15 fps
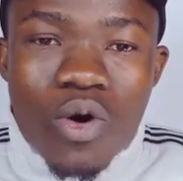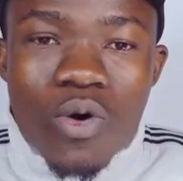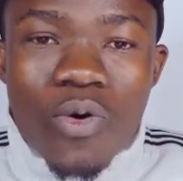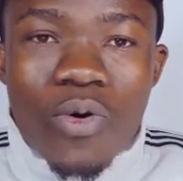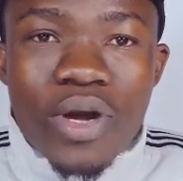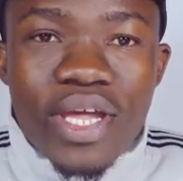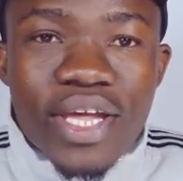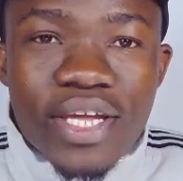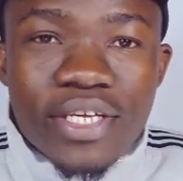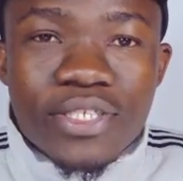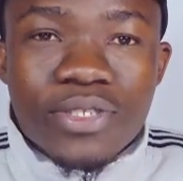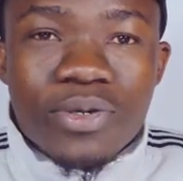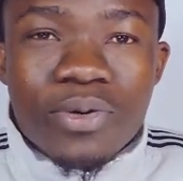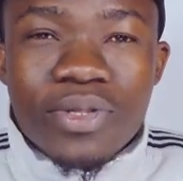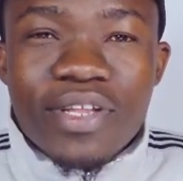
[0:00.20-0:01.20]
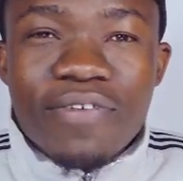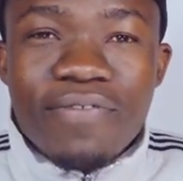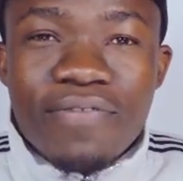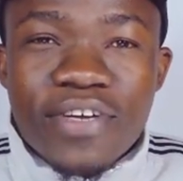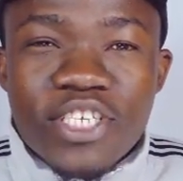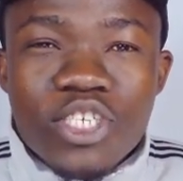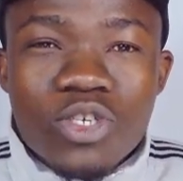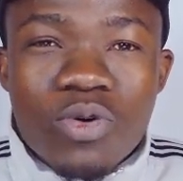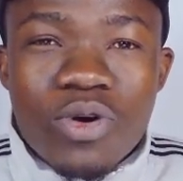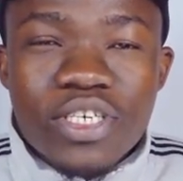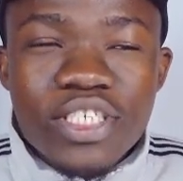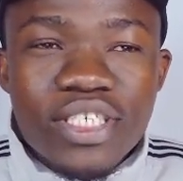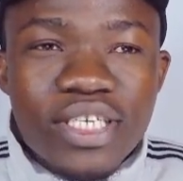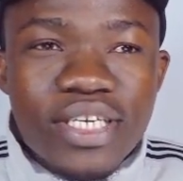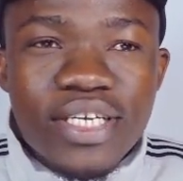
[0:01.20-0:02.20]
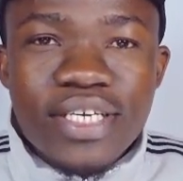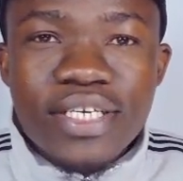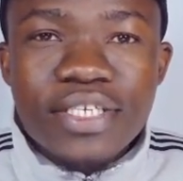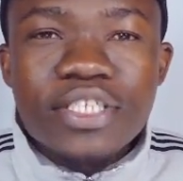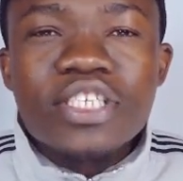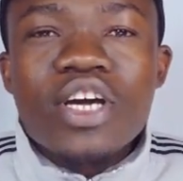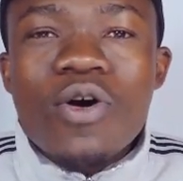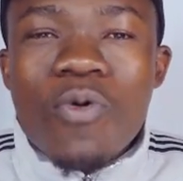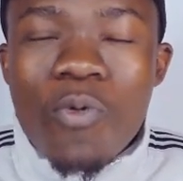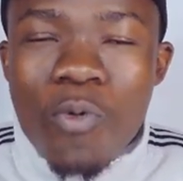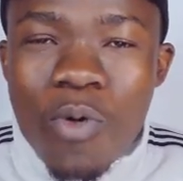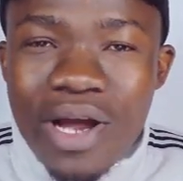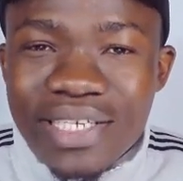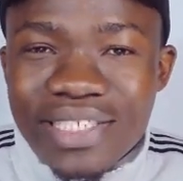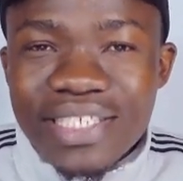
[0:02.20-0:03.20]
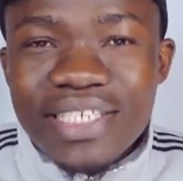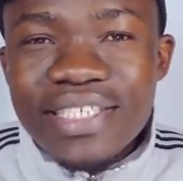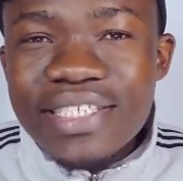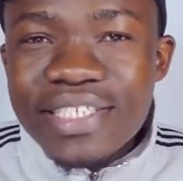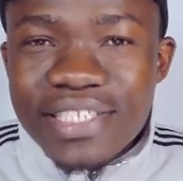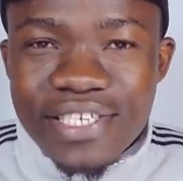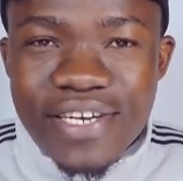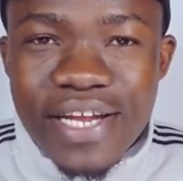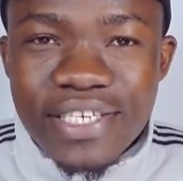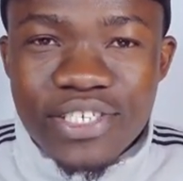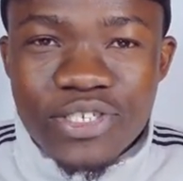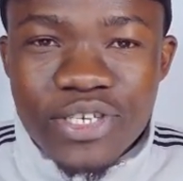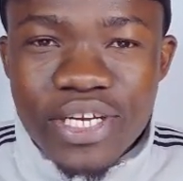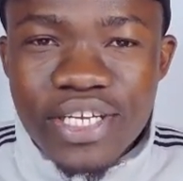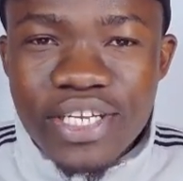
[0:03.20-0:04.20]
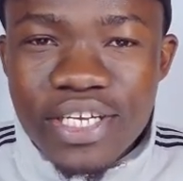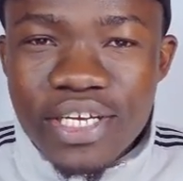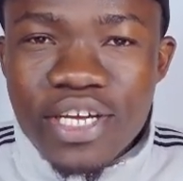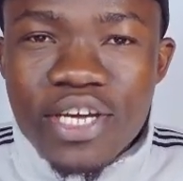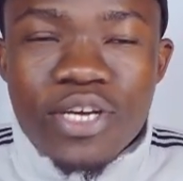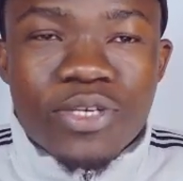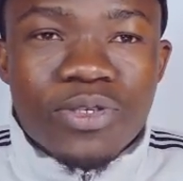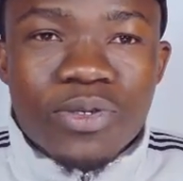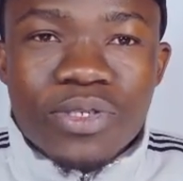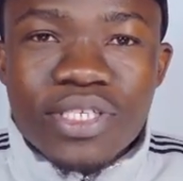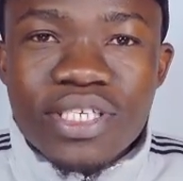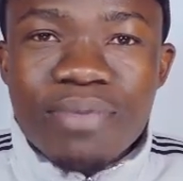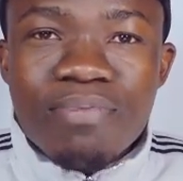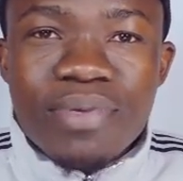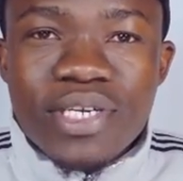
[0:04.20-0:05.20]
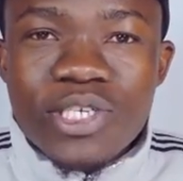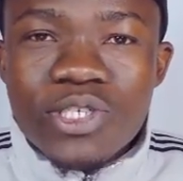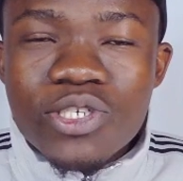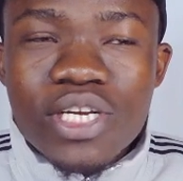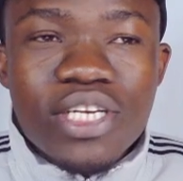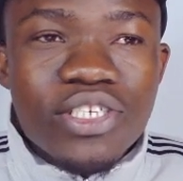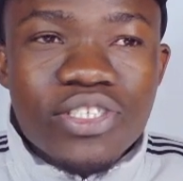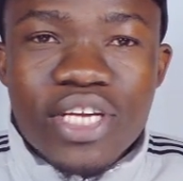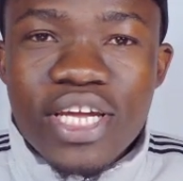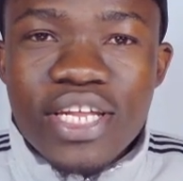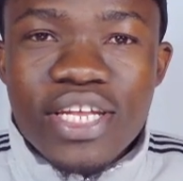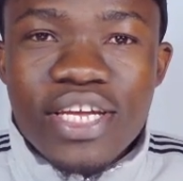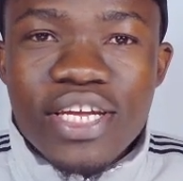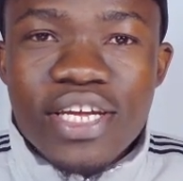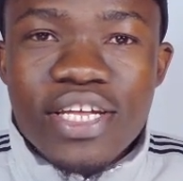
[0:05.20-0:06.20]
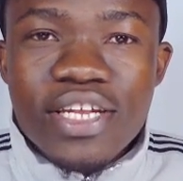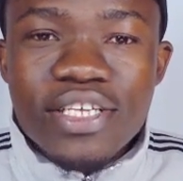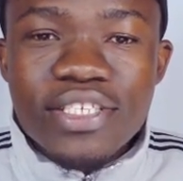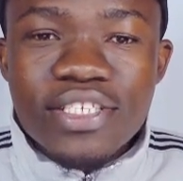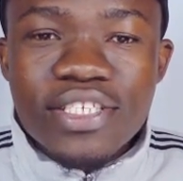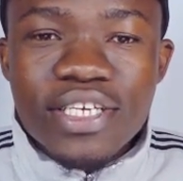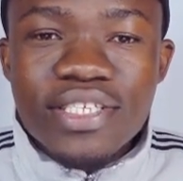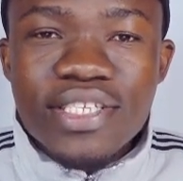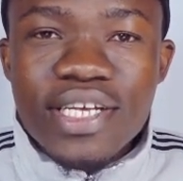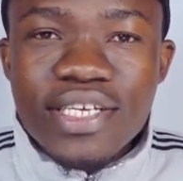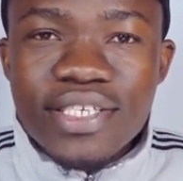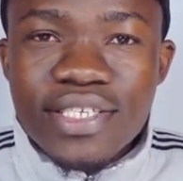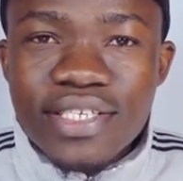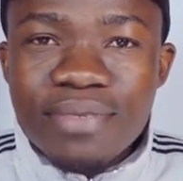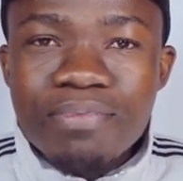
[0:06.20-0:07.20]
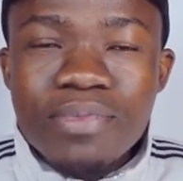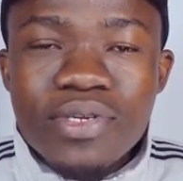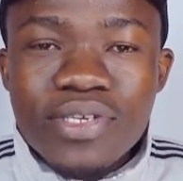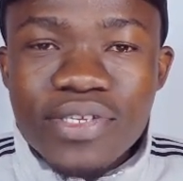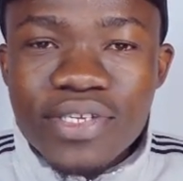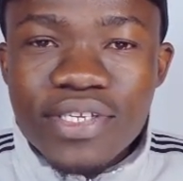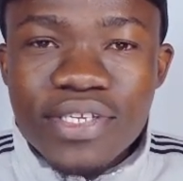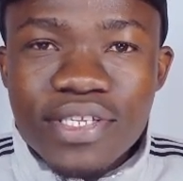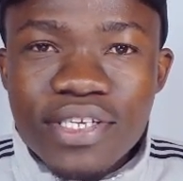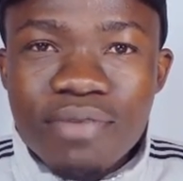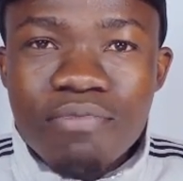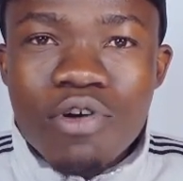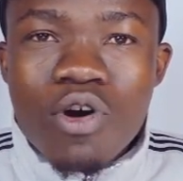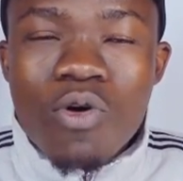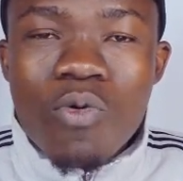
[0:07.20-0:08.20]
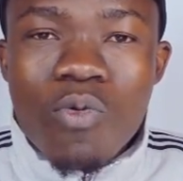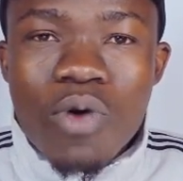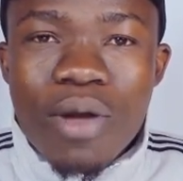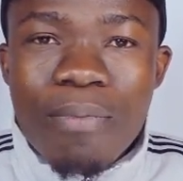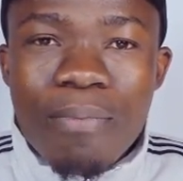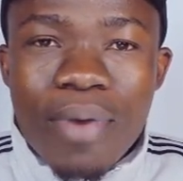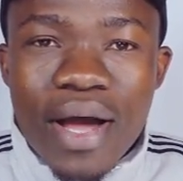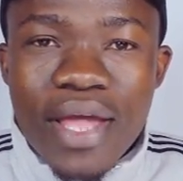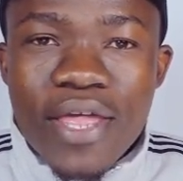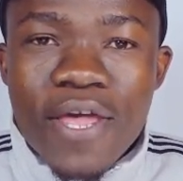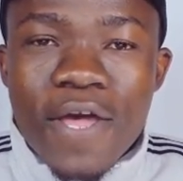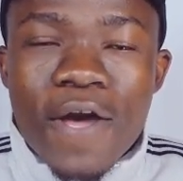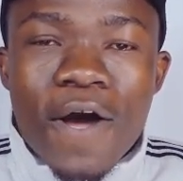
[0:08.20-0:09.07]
Okay, so the first question is, what is trend trading? So simply, trend trading, it is just a simple system whereby